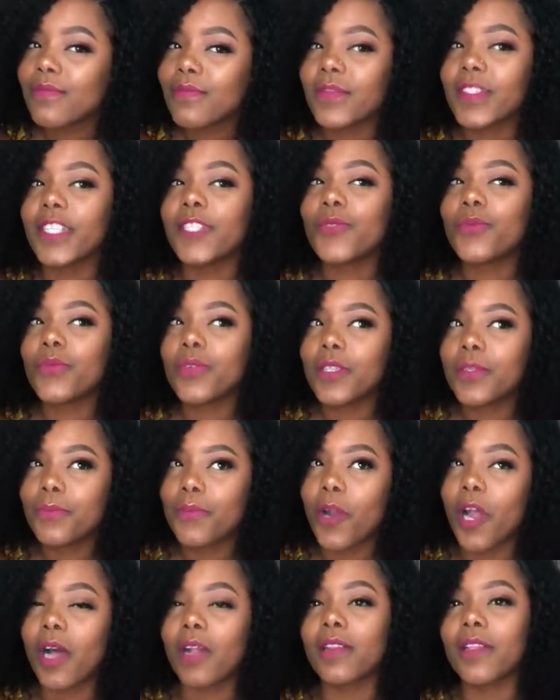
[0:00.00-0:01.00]
this would
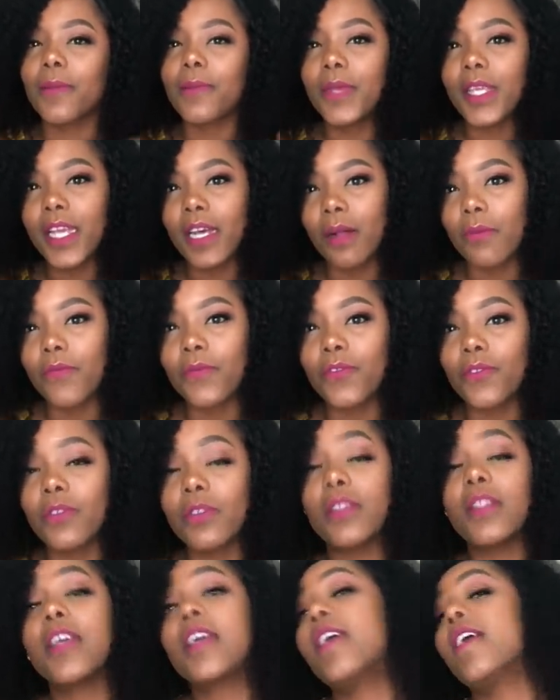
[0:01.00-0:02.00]
probably be
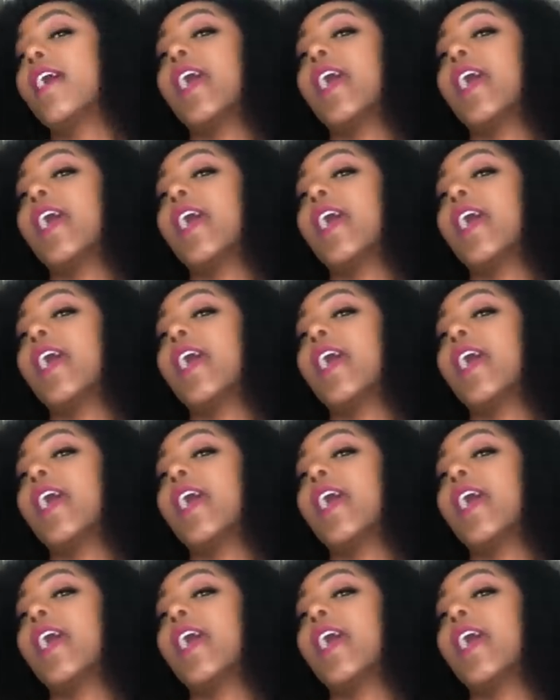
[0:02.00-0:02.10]
helpful.